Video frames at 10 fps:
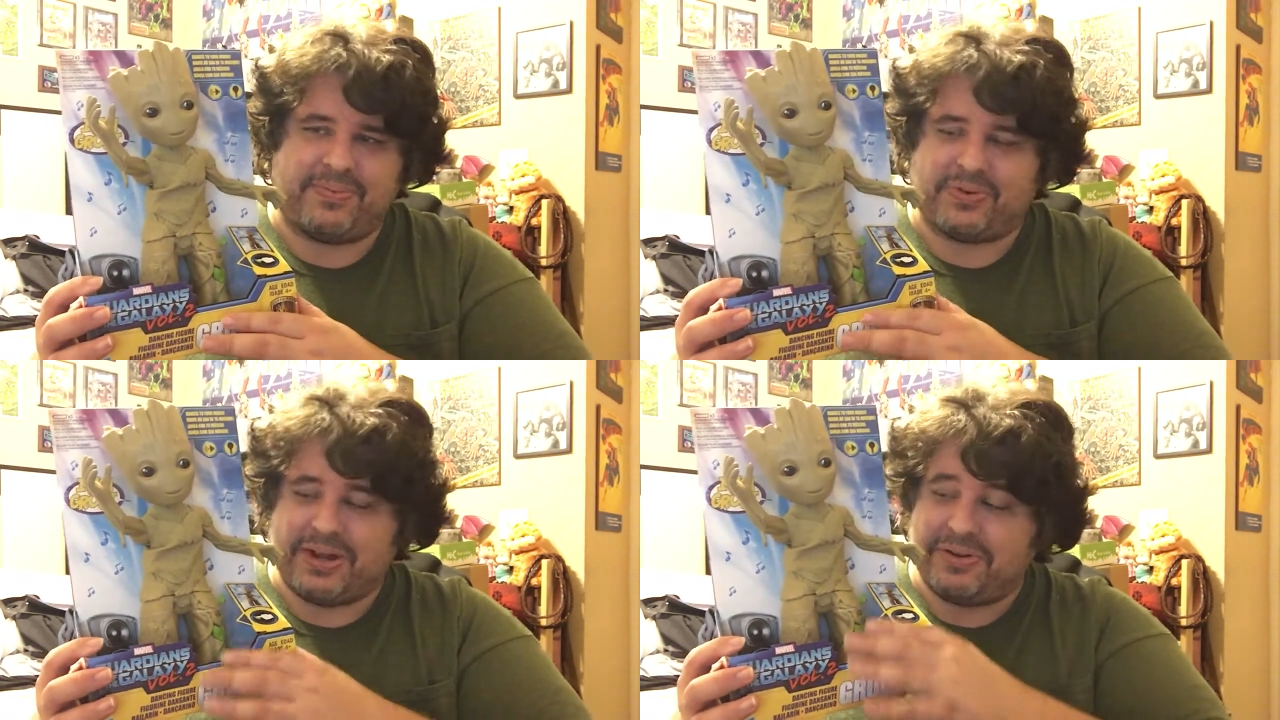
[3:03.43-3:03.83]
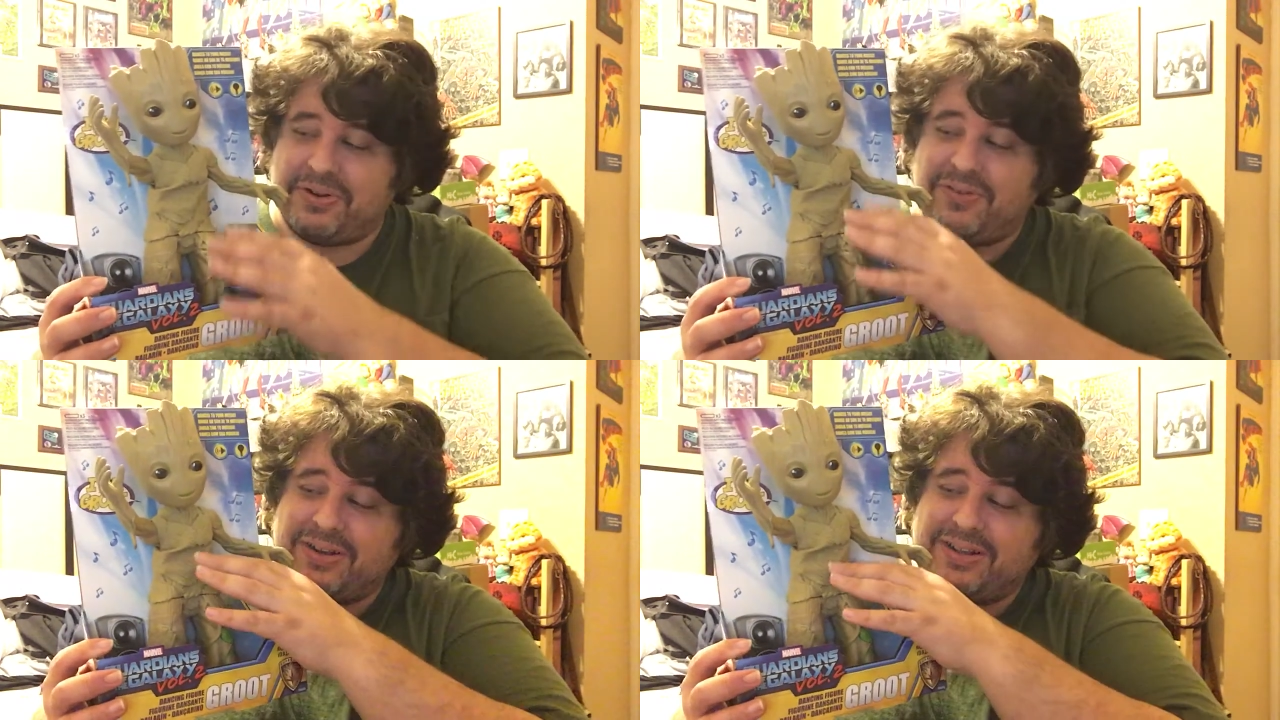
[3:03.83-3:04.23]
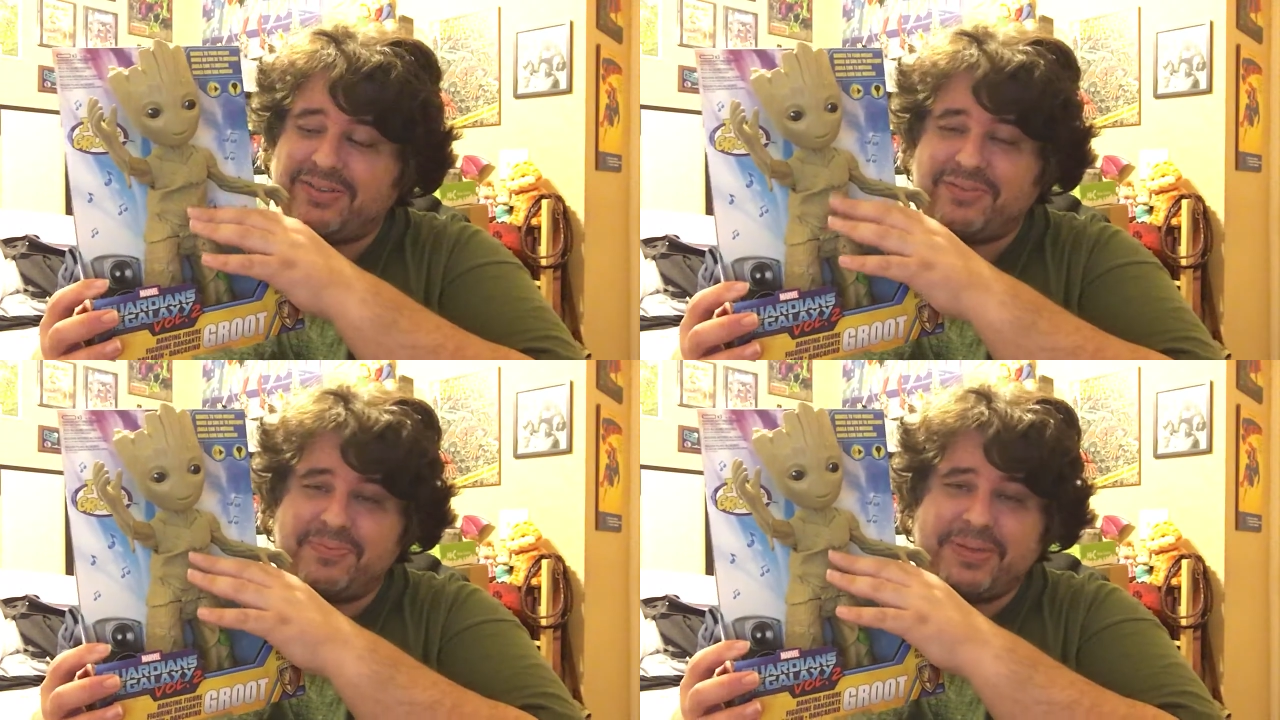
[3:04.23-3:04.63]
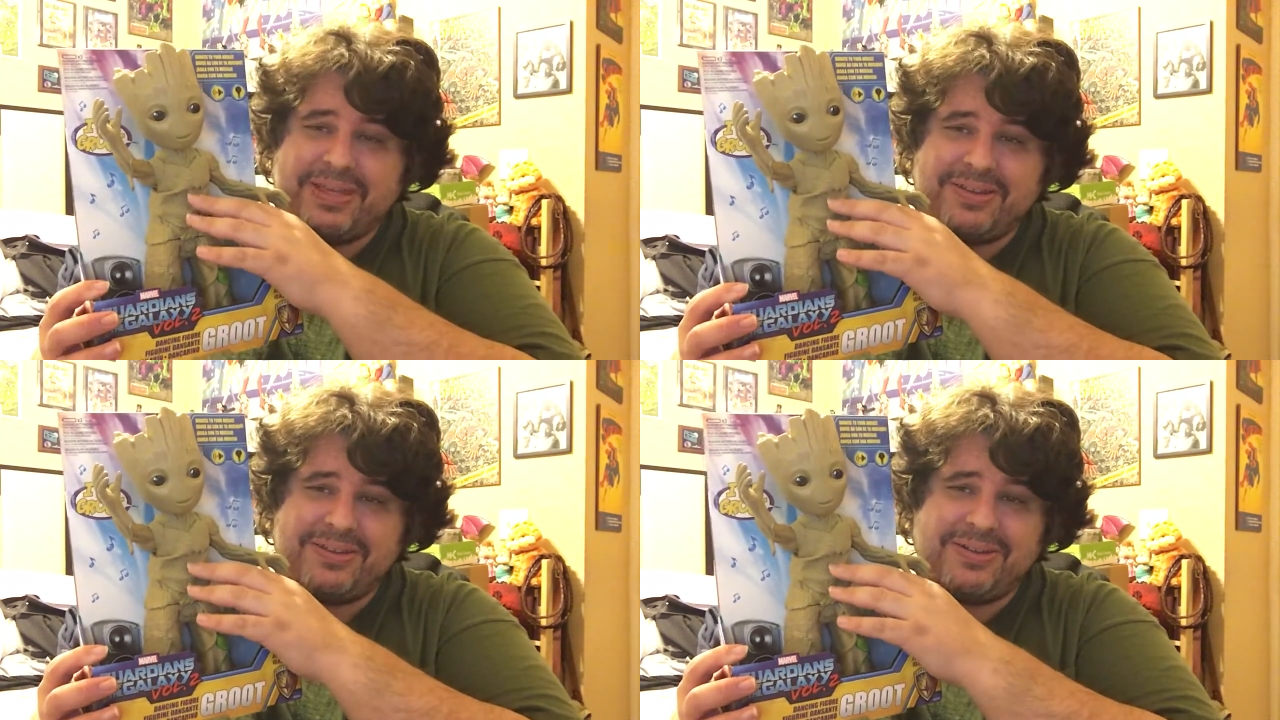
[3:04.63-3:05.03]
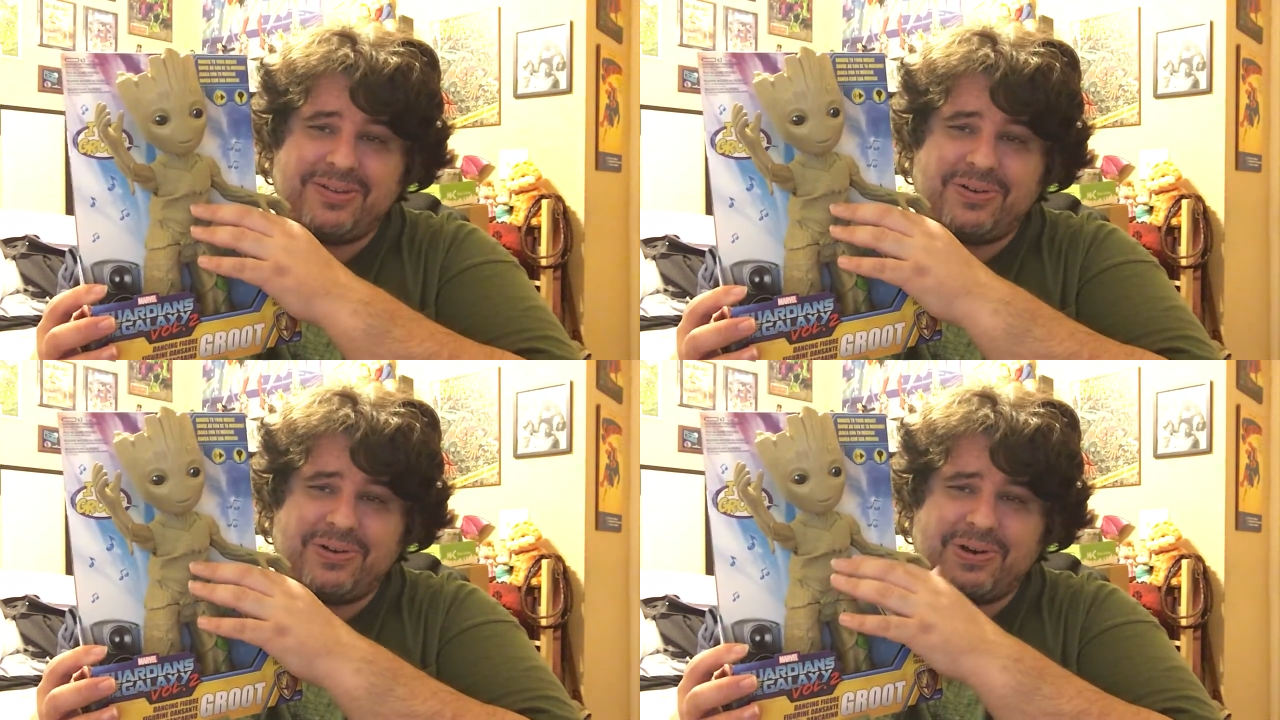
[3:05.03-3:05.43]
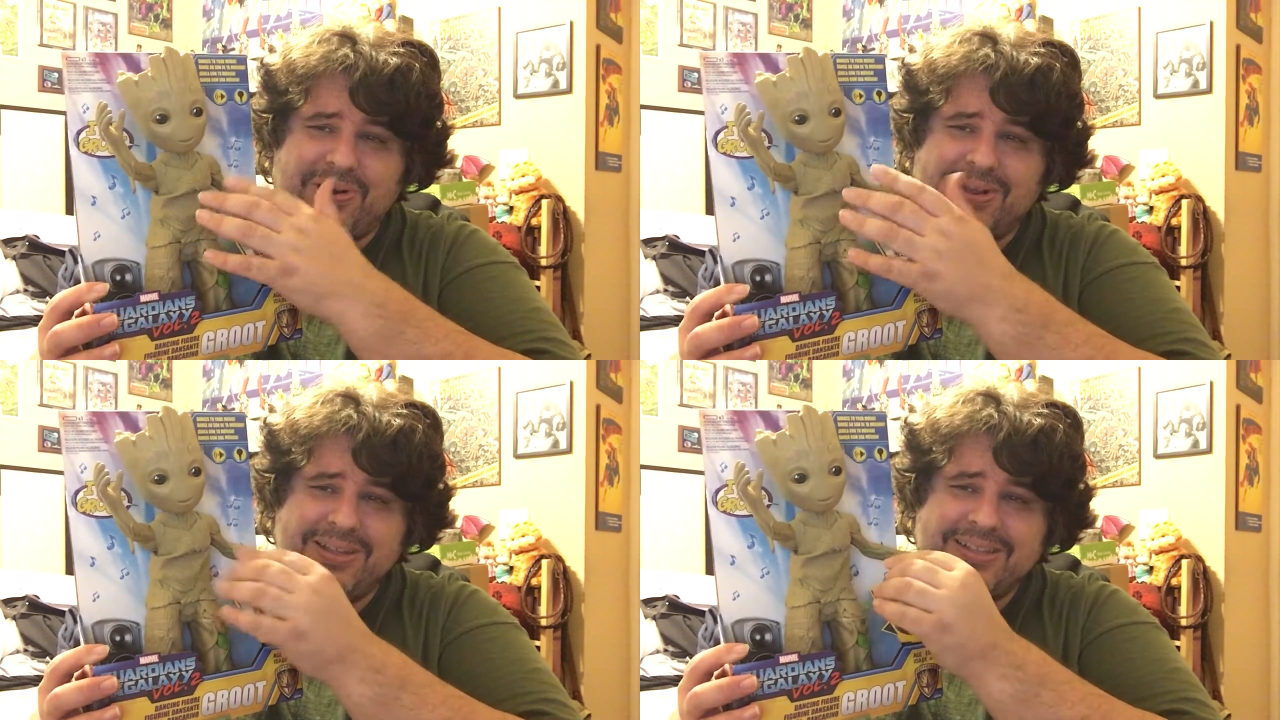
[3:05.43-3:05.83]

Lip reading: or I don't know if it'll ever peel or